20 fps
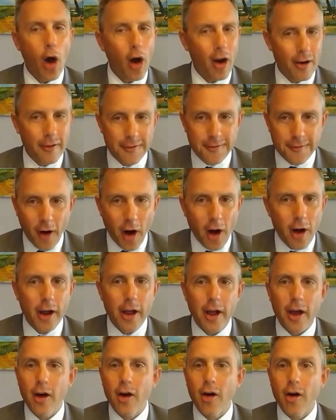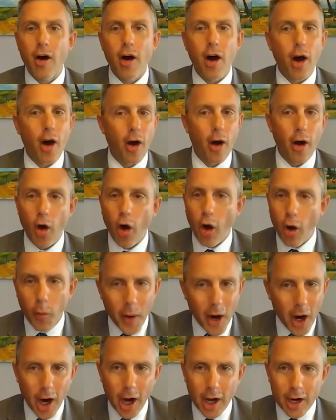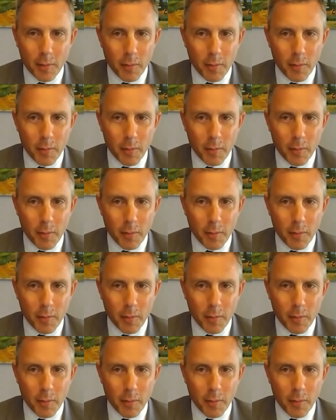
or Fargo or Omaha,